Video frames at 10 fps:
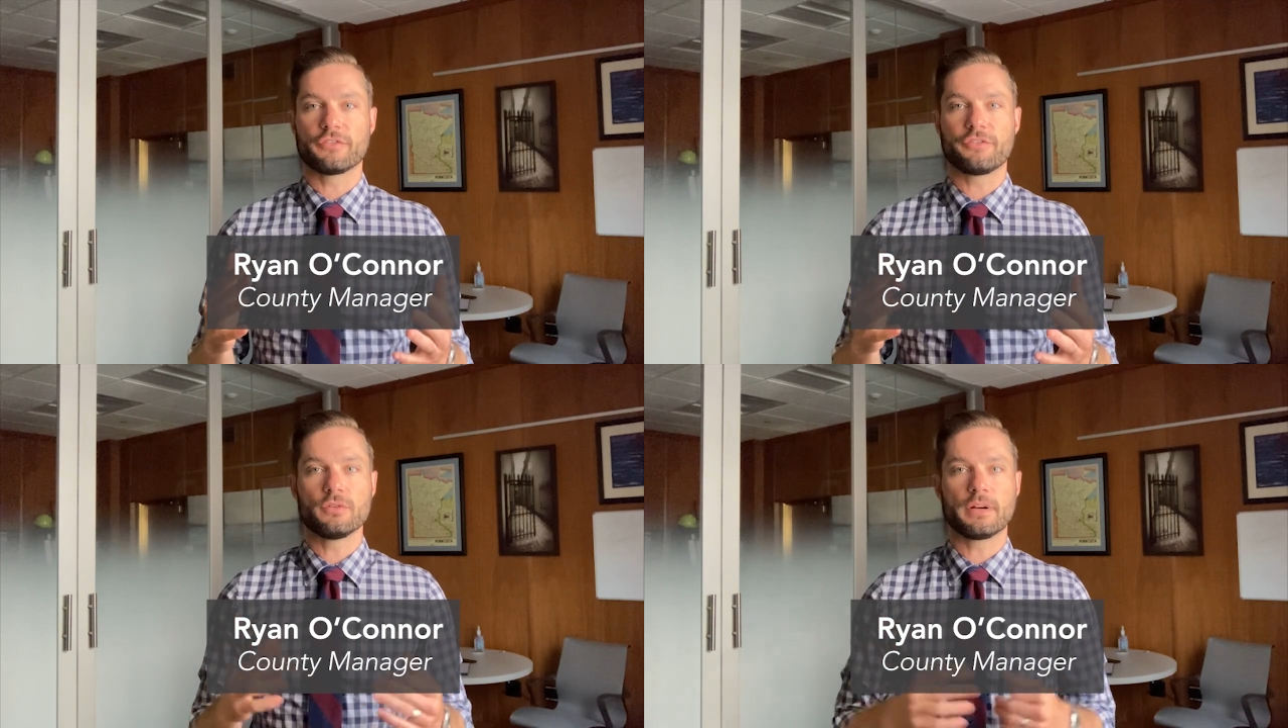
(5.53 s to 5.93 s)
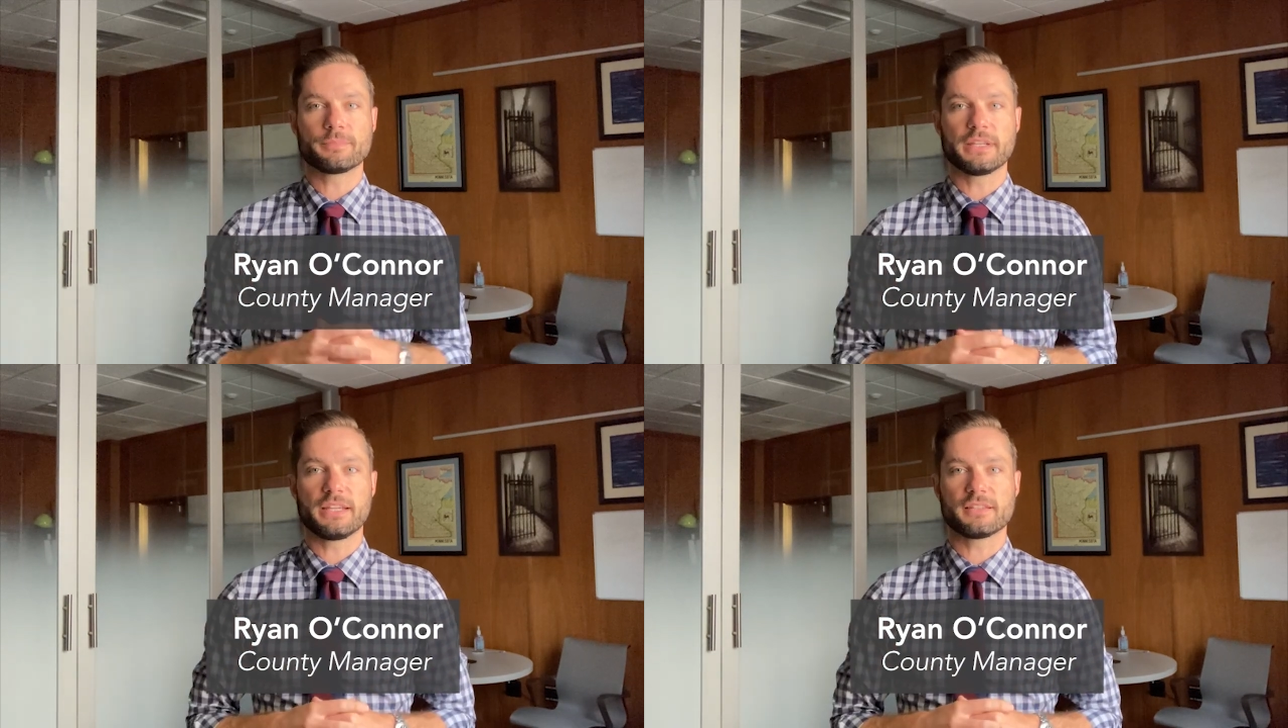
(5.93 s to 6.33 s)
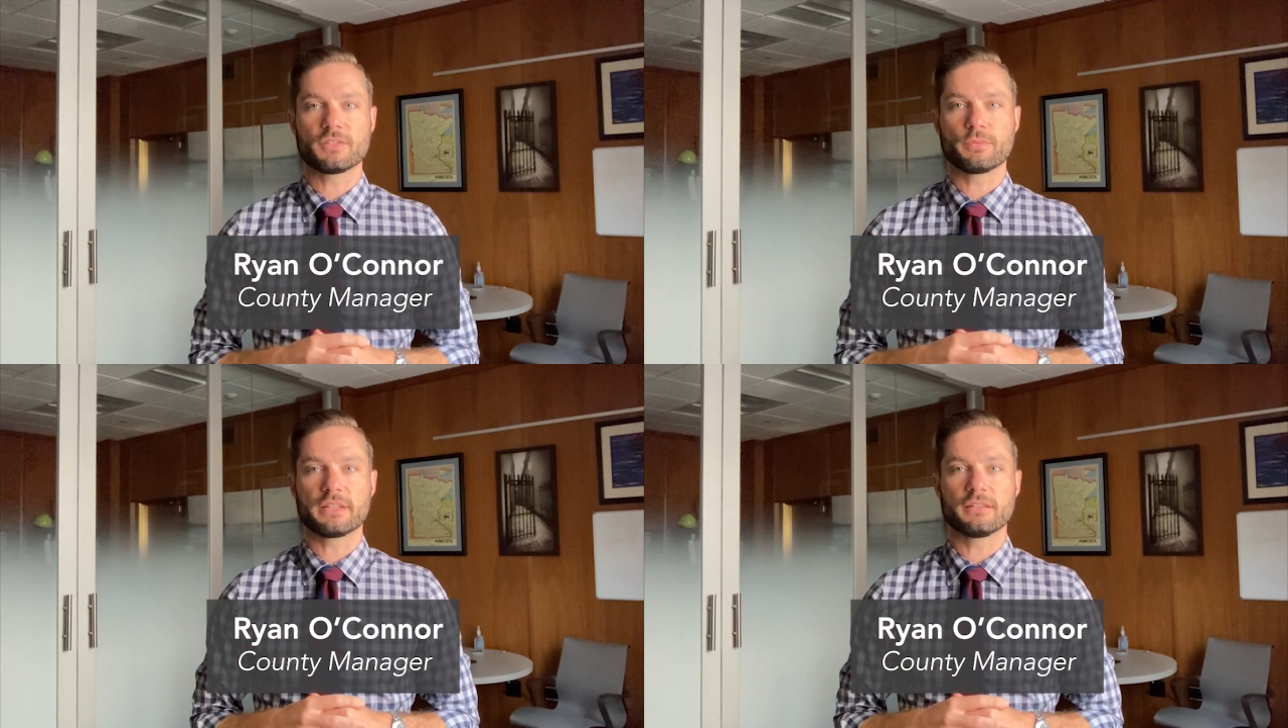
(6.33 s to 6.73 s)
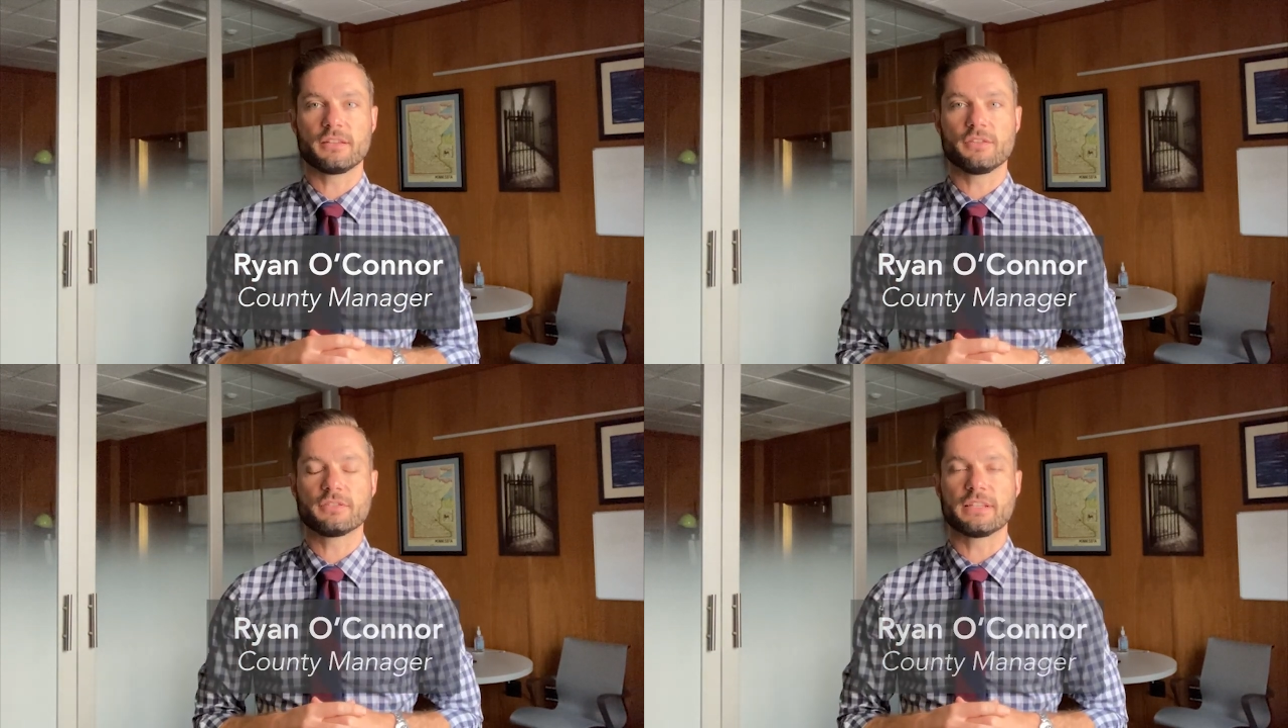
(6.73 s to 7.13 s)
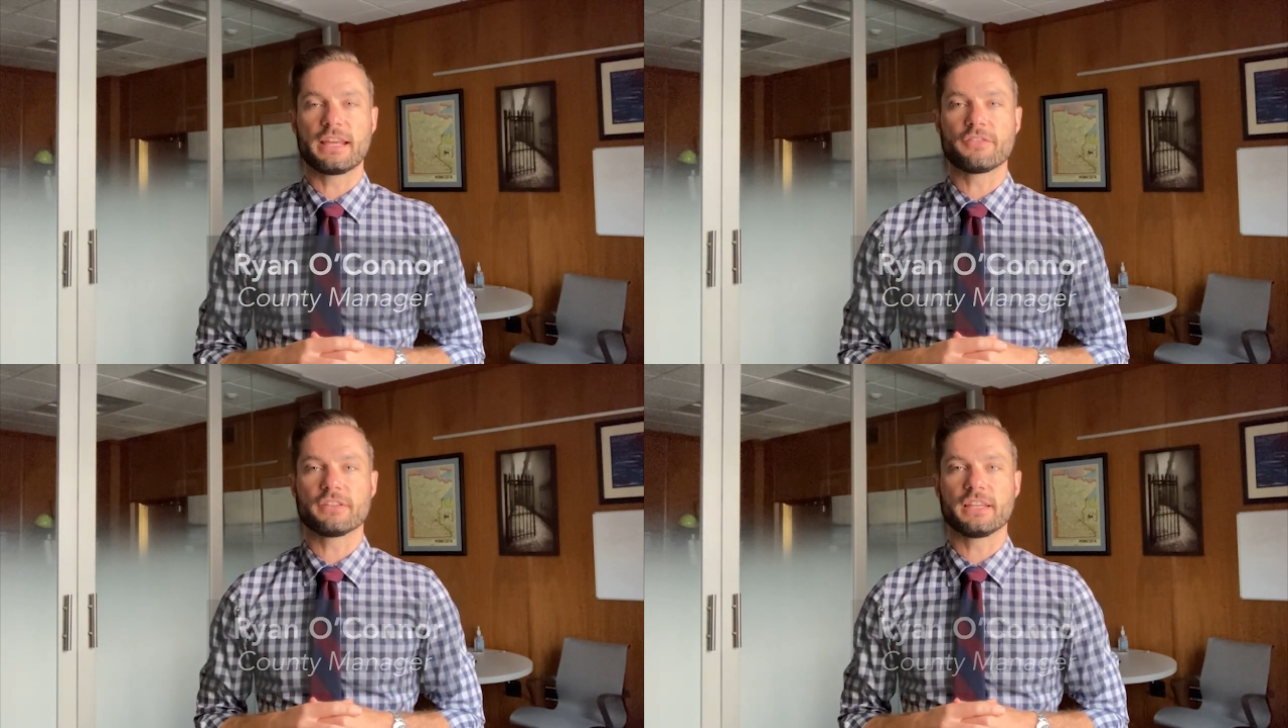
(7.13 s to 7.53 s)
a few updates as we continue to
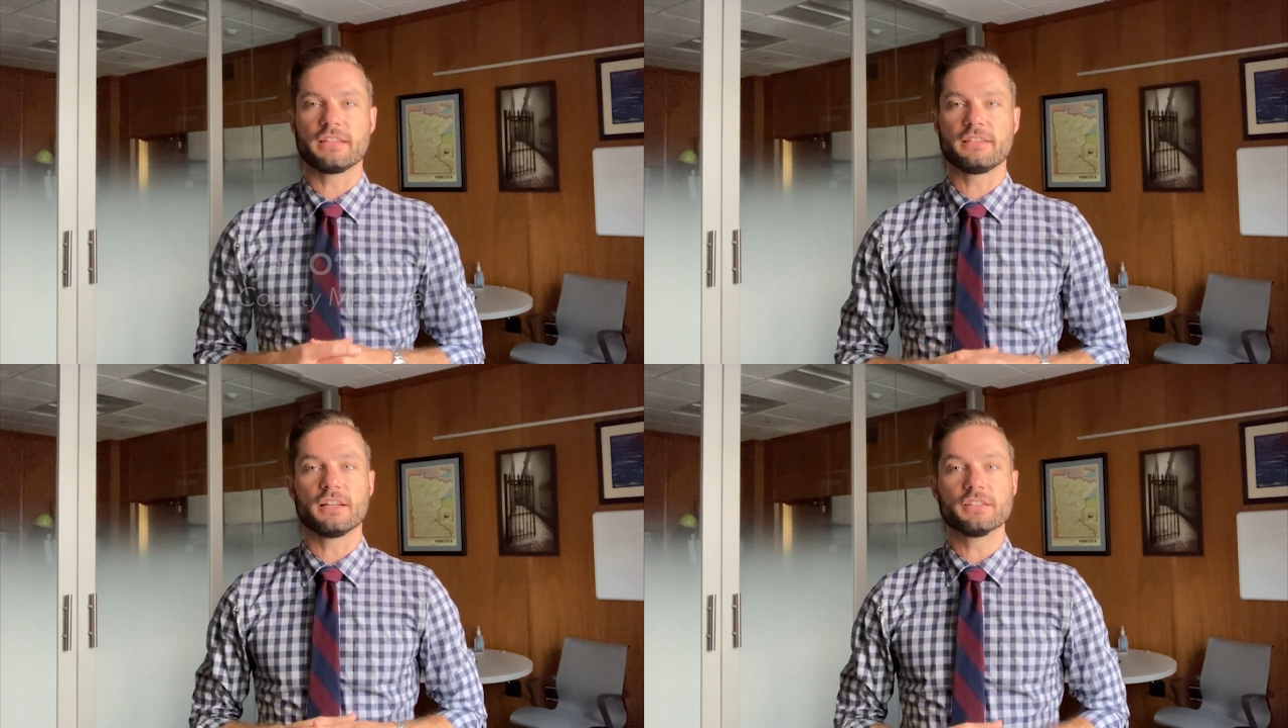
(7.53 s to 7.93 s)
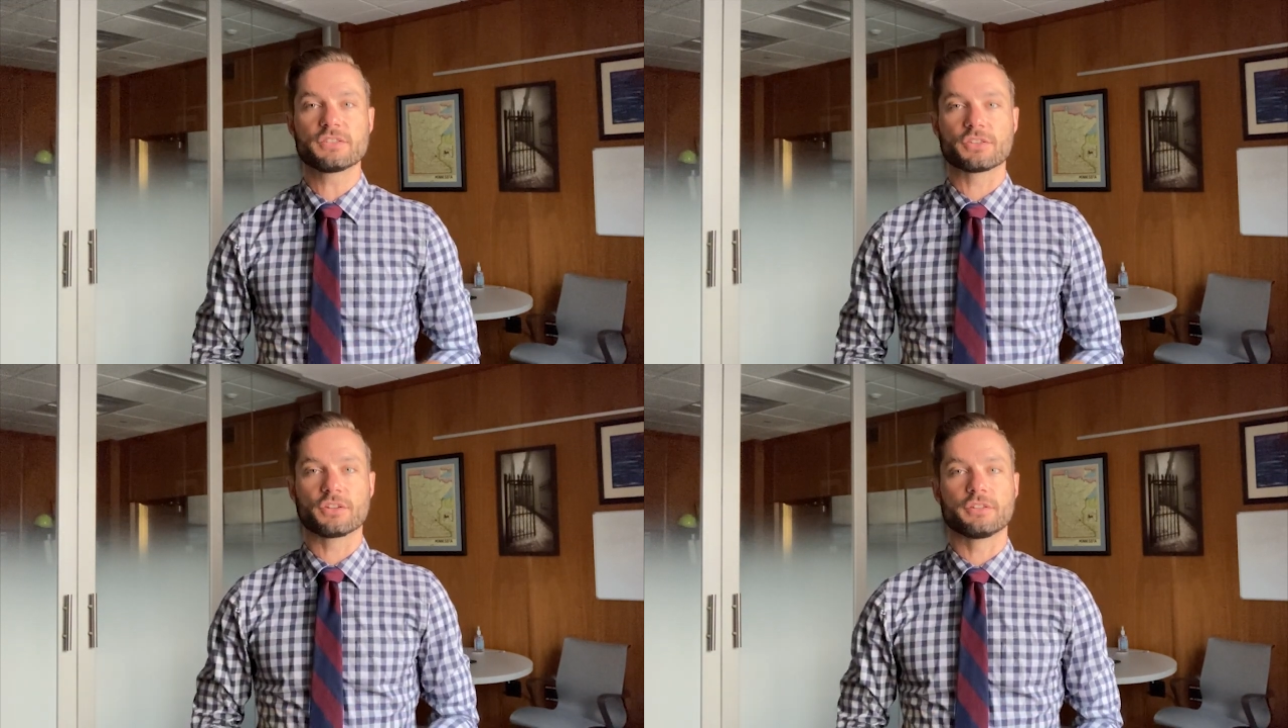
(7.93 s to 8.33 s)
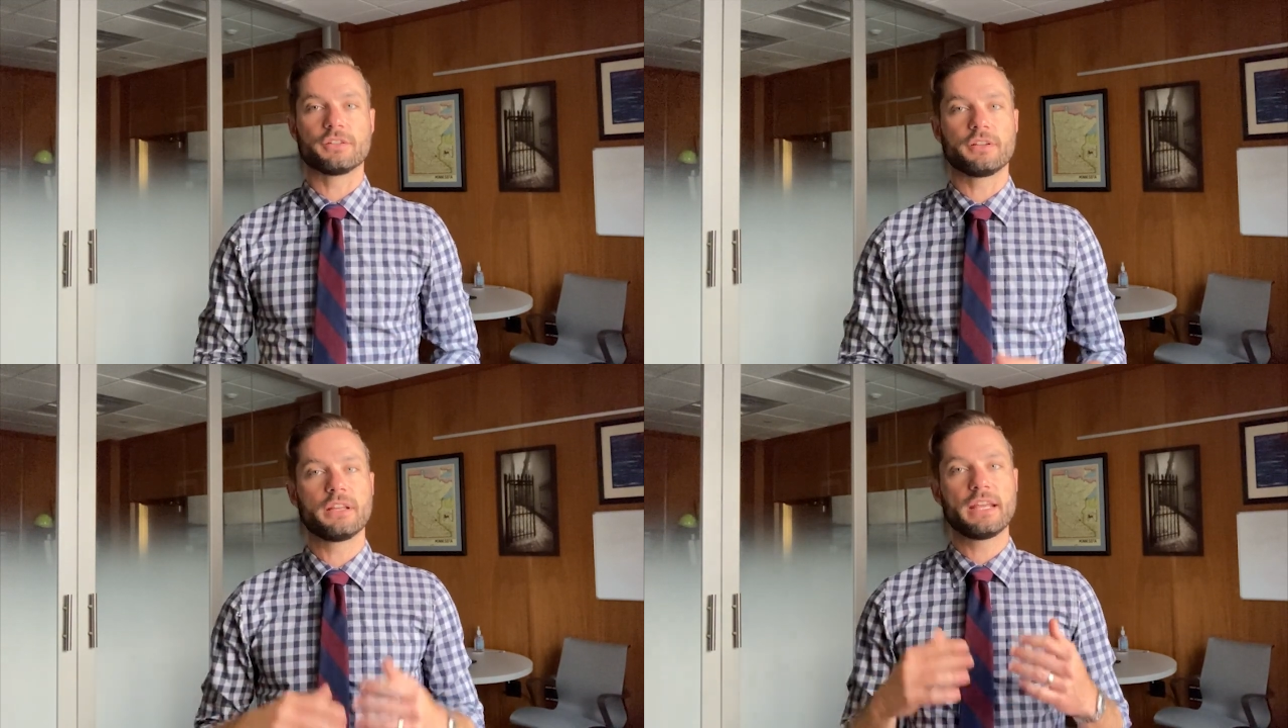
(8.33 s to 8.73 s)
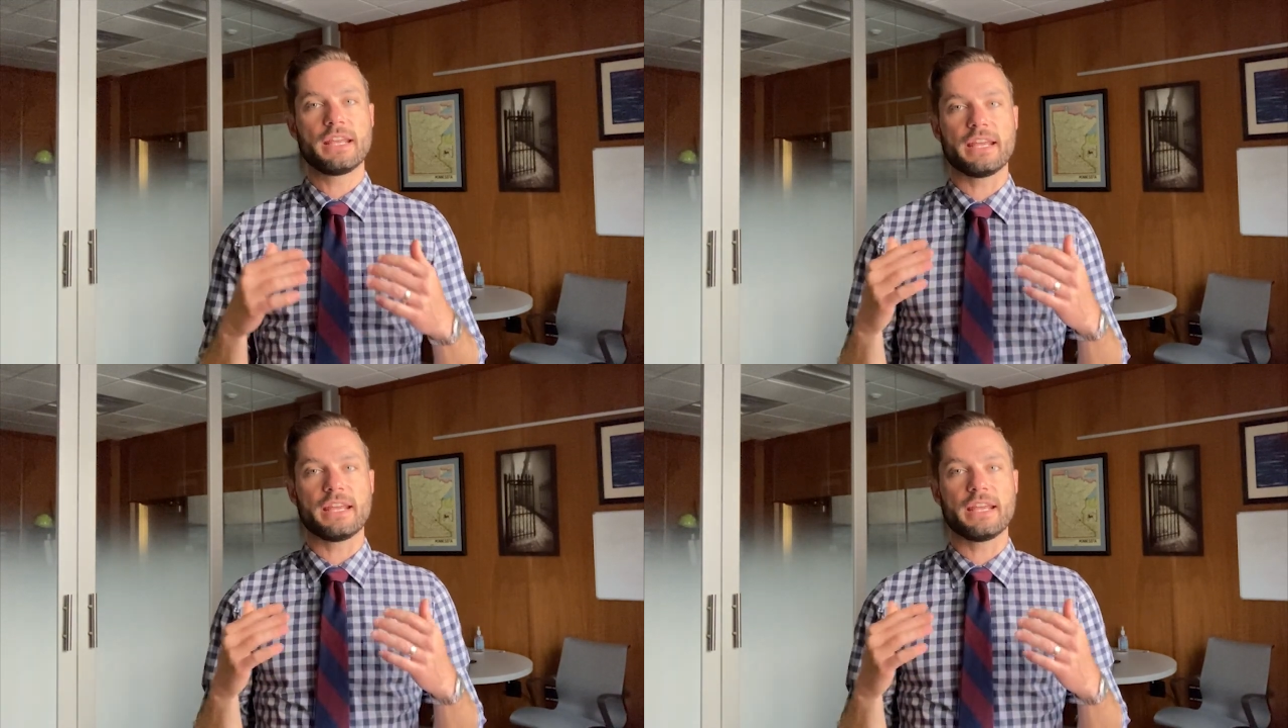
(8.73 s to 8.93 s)
navigate the uncertain